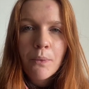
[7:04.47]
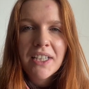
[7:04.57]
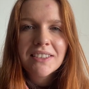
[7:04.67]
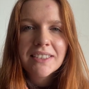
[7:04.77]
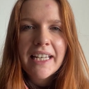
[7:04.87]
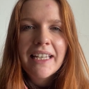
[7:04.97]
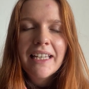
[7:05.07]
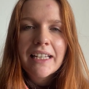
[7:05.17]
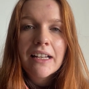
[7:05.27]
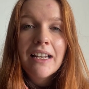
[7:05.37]
want to say
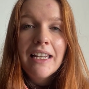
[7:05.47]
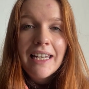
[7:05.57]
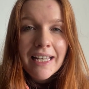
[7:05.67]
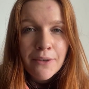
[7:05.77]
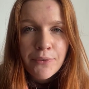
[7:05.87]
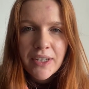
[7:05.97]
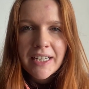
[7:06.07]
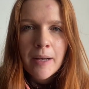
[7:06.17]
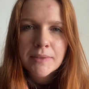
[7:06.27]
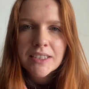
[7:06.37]
ik leef in
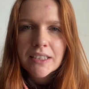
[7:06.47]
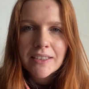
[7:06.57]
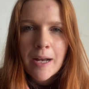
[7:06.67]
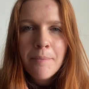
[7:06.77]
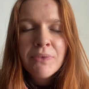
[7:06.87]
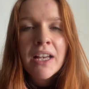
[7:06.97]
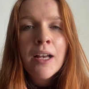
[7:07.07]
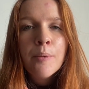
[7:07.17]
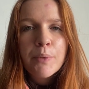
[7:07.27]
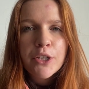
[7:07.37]
Amsterdam,
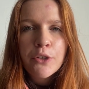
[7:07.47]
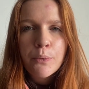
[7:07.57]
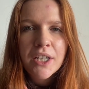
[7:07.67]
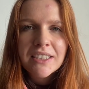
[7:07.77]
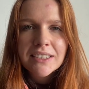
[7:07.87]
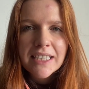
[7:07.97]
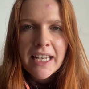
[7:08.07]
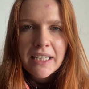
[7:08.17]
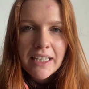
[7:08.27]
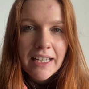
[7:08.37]
but you want to
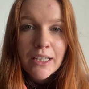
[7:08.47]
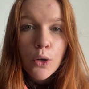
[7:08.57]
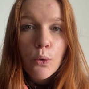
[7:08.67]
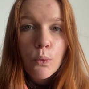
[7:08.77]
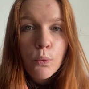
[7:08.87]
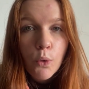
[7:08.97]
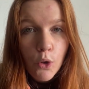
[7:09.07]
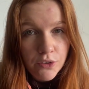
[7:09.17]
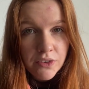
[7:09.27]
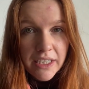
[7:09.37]
say ik
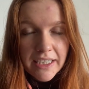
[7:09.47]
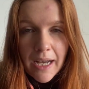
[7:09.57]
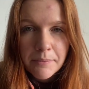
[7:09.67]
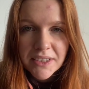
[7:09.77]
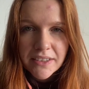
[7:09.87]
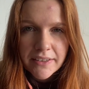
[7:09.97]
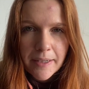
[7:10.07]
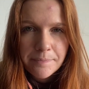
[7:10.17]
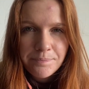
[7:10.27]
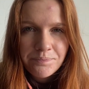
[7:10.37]
woon in
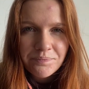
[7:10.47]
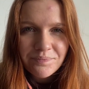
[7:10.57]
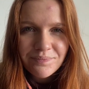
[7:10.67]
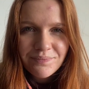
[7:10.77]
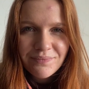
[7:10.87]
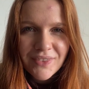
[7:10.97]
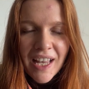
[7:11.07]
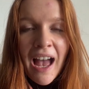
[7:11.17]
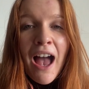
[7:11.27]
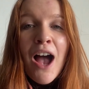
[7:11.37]
Amsterdam.
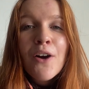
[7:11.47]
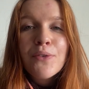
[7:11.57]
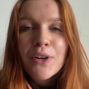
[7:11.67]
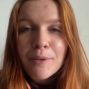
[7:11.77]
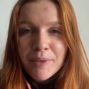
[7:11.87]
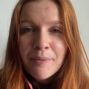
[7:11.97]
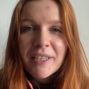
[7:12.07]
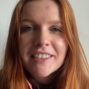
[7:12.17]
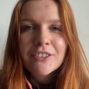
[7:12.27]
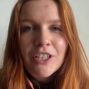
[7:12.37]
Verb
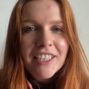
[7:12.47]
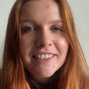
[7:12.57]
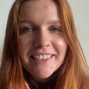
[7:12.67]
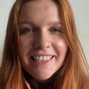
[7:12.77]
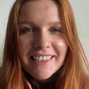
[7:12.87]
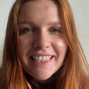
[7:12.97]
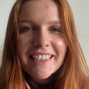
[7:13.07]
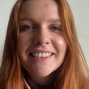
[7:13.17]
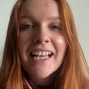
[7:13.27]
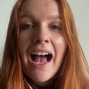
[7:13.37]
number 13
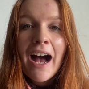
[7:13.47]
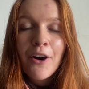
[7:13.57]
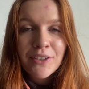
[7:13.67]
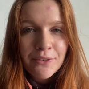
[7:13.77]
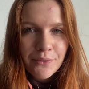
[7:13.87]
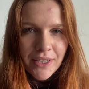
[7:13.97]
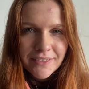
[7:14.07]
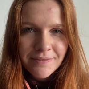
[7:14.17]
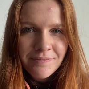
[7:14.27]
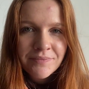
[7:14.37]
is houden
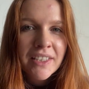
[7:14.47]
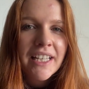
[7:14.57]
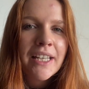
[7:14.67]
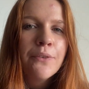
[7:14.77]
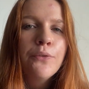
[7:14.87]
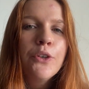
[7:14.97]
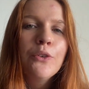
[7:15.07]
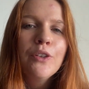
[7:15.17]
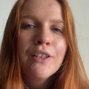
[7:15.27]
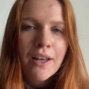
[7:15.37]
van. If
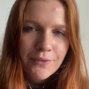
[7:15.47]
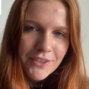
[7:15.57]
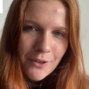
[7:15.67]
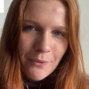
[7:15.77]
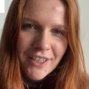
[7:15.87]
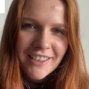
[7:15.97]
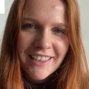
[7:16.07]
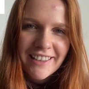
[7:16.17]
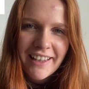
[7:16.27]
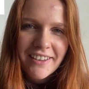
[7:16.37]
you love someone in
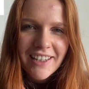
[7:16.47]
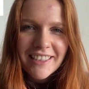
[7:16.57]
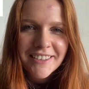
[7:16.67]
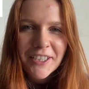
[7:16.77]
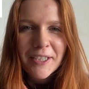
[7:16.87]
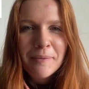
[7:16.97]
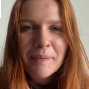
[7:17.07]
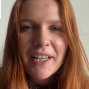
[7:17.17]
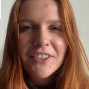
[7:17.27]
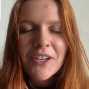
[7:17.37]
the Netherlands or in
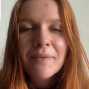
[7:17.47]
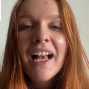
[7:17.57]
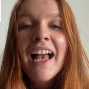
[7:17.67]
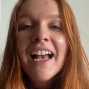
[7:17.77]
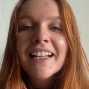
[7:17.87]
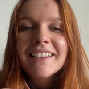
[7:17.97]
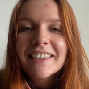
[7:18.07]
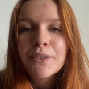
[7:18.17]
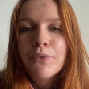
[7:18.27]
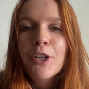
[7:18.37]
Belgium,
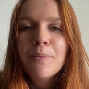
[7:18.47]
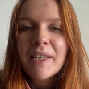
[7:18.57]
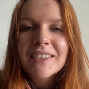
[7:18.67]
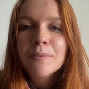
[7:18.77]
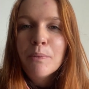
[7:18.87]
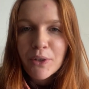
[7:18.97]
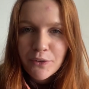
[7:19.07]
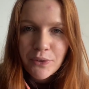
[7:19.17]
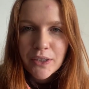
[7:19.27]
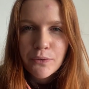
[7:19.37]
this verb is
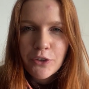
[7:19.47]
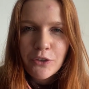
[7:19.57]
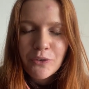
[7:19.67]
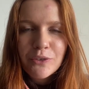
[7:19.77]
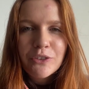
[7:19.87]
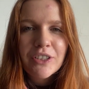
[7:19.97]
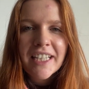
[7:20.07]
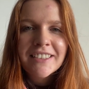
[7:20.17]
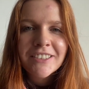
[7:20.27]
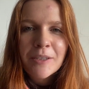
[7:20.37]
perfect for you. You
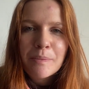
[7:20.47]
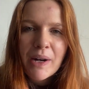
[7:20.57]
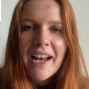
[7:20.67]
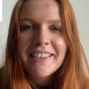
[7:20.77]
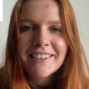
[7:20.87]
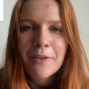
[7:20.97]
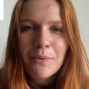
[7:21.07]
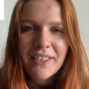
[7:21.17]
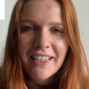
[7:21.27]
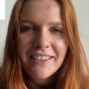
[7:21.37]
can surprise them
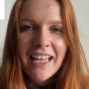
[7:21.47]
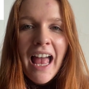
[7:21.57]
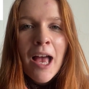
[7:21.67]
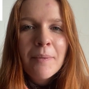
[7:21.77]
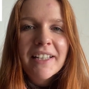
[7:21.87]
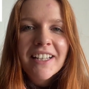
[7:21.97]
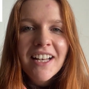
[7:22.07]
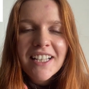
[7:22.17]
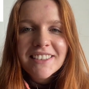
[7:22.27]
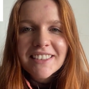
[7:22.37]
with it
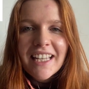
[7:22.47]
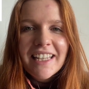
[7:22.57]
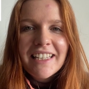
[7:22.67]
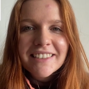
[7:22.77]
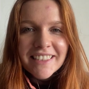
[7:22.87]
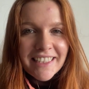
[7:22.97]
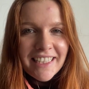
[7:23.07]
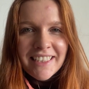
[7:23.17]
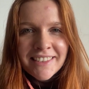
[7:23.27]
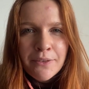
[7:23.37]
because it is an
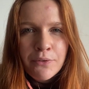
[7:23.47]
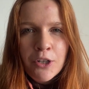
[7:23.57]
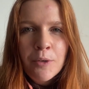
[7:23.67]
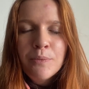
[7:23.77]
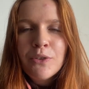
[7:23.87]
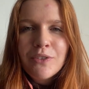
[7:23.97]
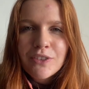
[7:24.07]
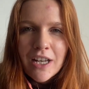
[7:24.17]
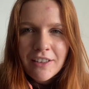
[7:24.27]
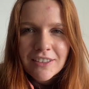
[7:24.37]
easy verb to
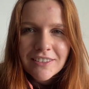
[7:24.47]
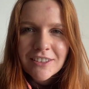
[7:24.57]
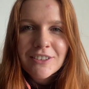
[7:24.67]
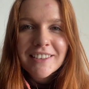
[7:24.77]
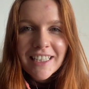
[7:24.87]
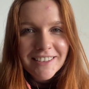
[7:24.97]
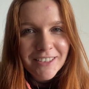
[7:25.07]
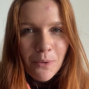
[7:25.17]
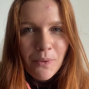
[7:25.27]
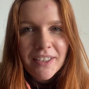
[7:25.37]
tell
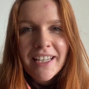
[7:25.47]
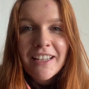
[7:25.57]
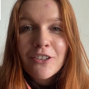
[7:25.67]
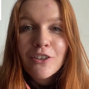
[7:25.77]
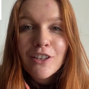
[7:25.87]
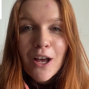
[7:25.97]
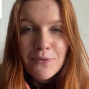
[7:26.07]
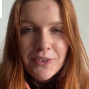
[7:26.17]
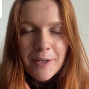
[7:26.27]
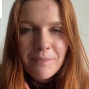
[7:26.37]
someone that you
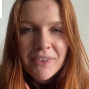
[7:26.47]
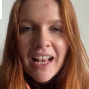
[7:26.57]
love them.